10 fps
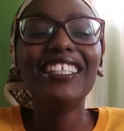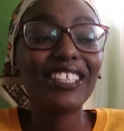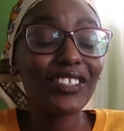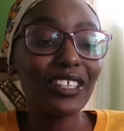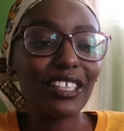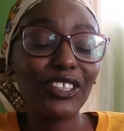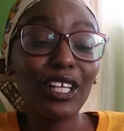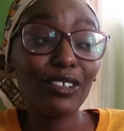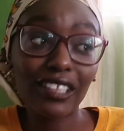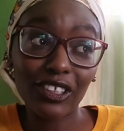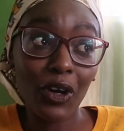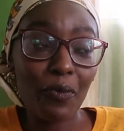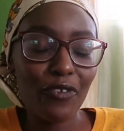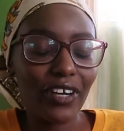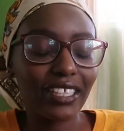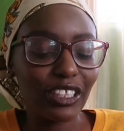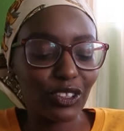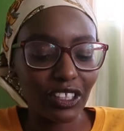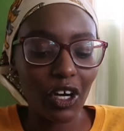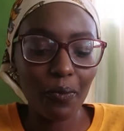She looked at our prefect and
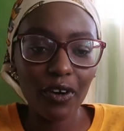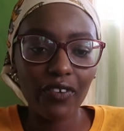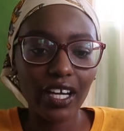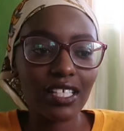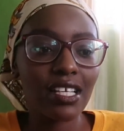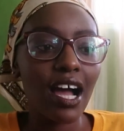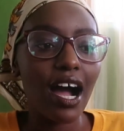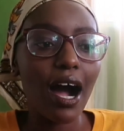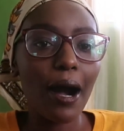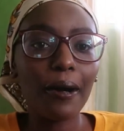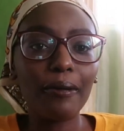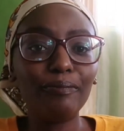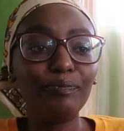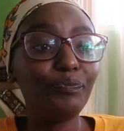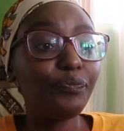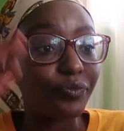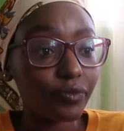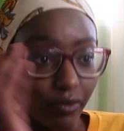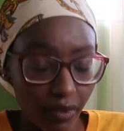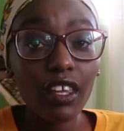told our prefect,
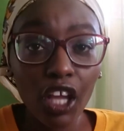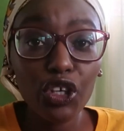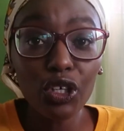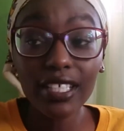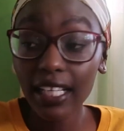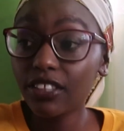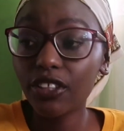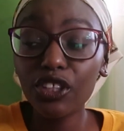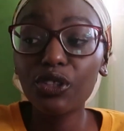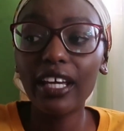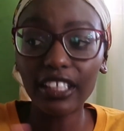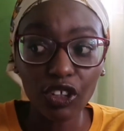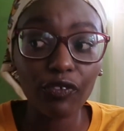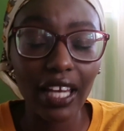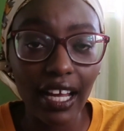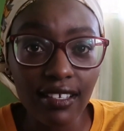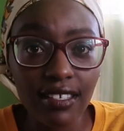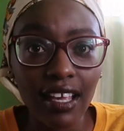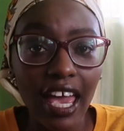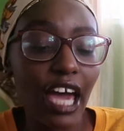"You tell Green to get out of
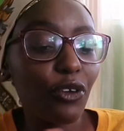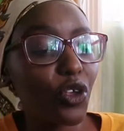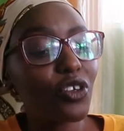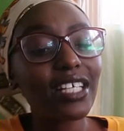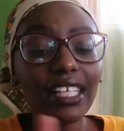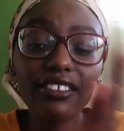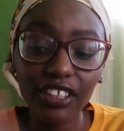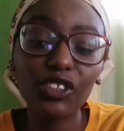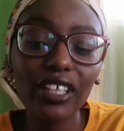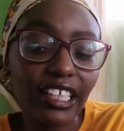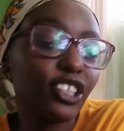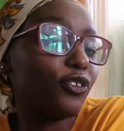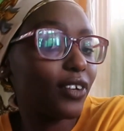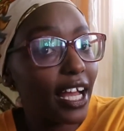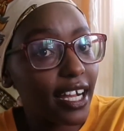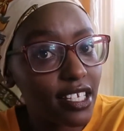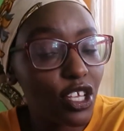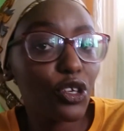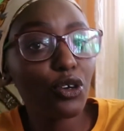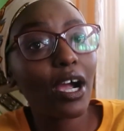class, and when you tell Green to get out of class,
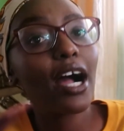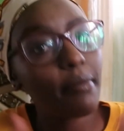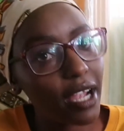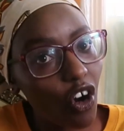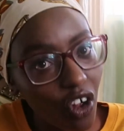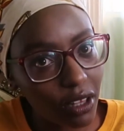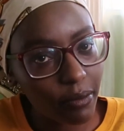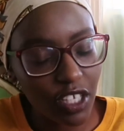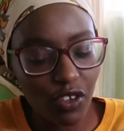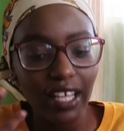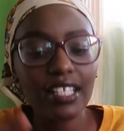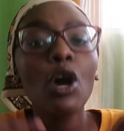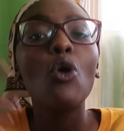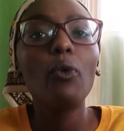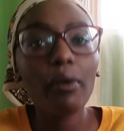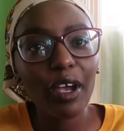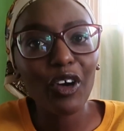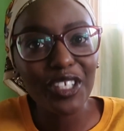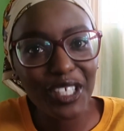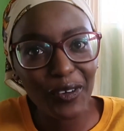you come and call me so that we may
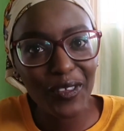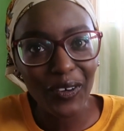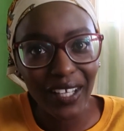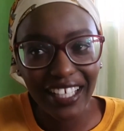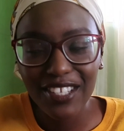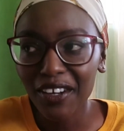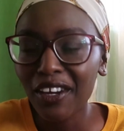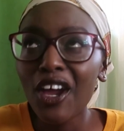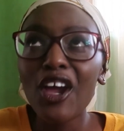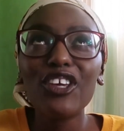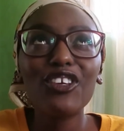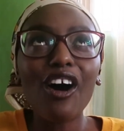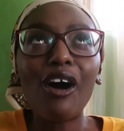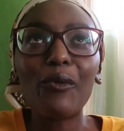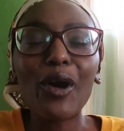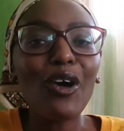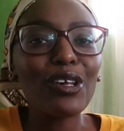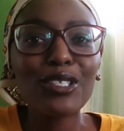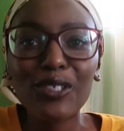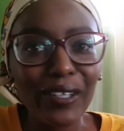continue with our lesson." Yo, we're
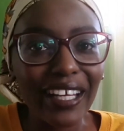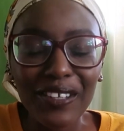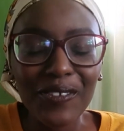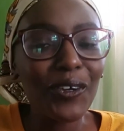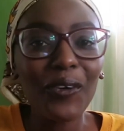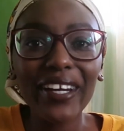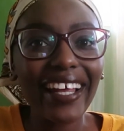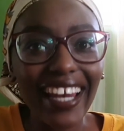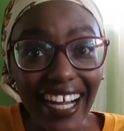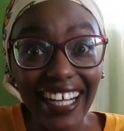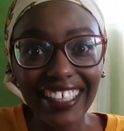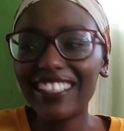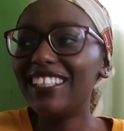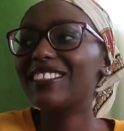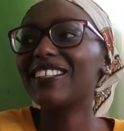all students, we don't want to learn.